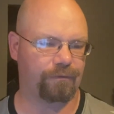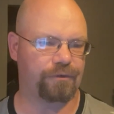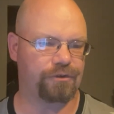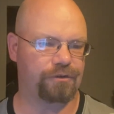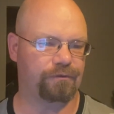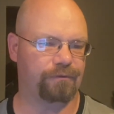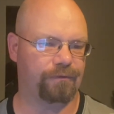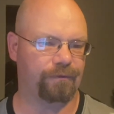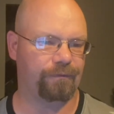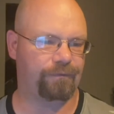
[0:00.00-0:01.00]
June
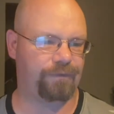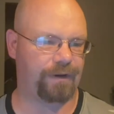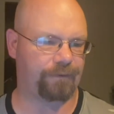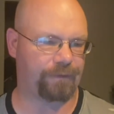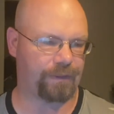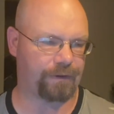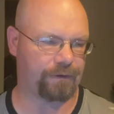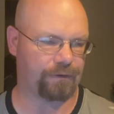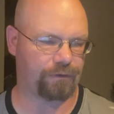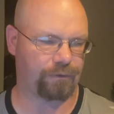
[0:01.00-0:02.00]
5th,
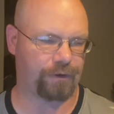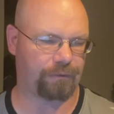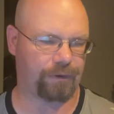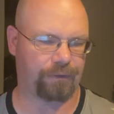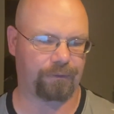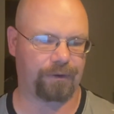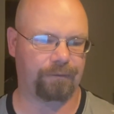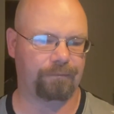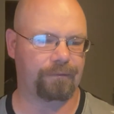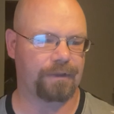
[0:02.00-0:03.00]
2023,
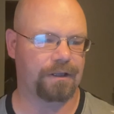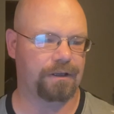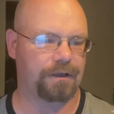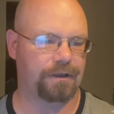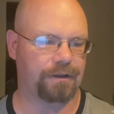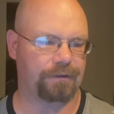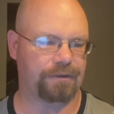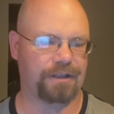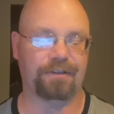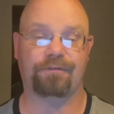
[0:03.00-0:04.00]
it
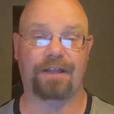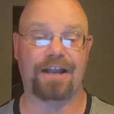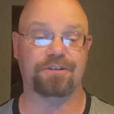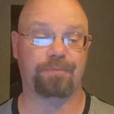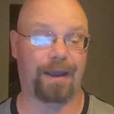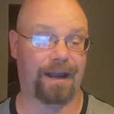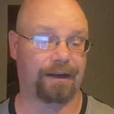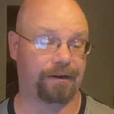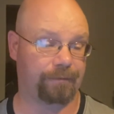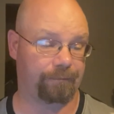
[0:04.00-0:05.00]
said the flashback.
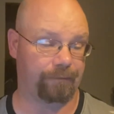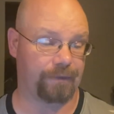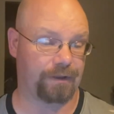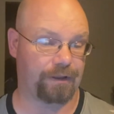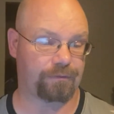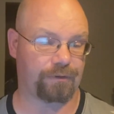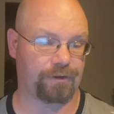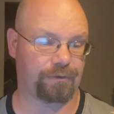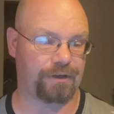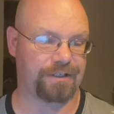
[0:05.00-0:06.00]
That's where the
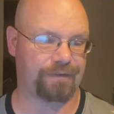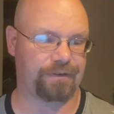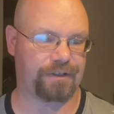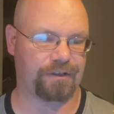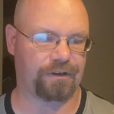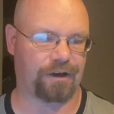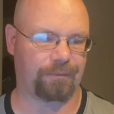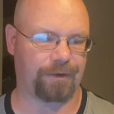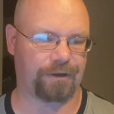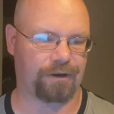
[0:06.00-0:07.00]
2017
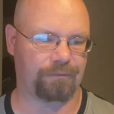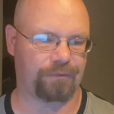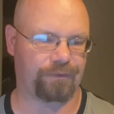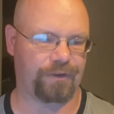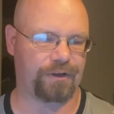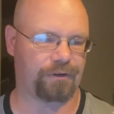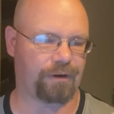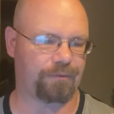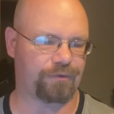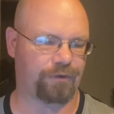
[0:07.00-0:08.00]
video
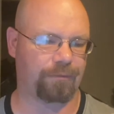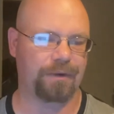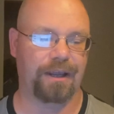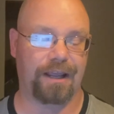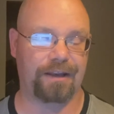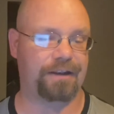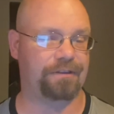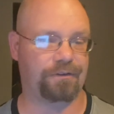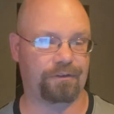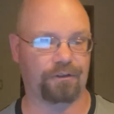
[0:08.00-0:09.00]
comes from.
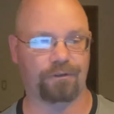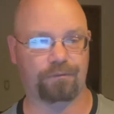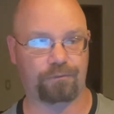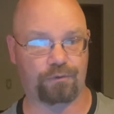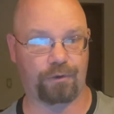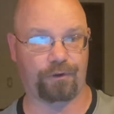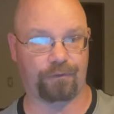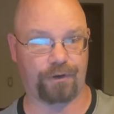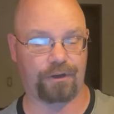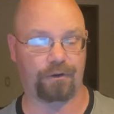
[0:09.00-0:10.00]
And their little Twitter
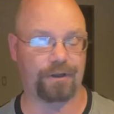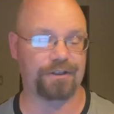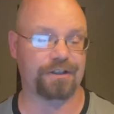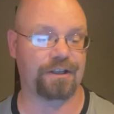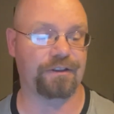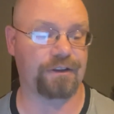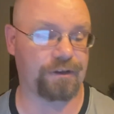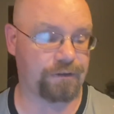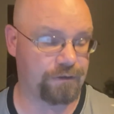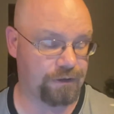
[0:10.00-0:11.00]
video is in
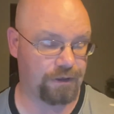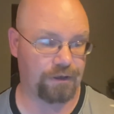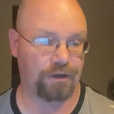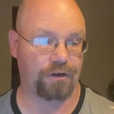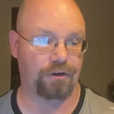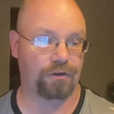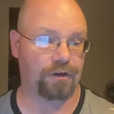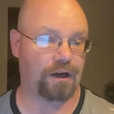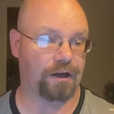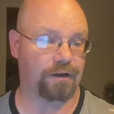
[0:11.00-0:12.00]
the
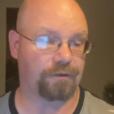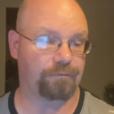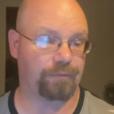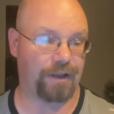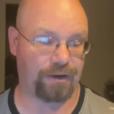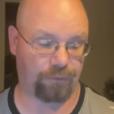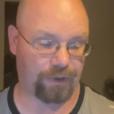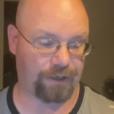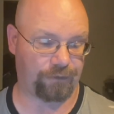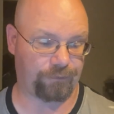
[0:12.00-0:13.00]
main
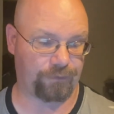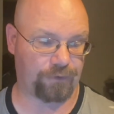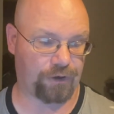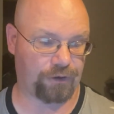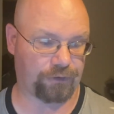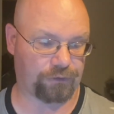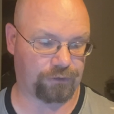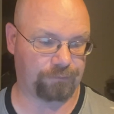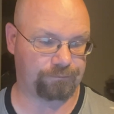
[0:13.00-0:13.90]
wire article.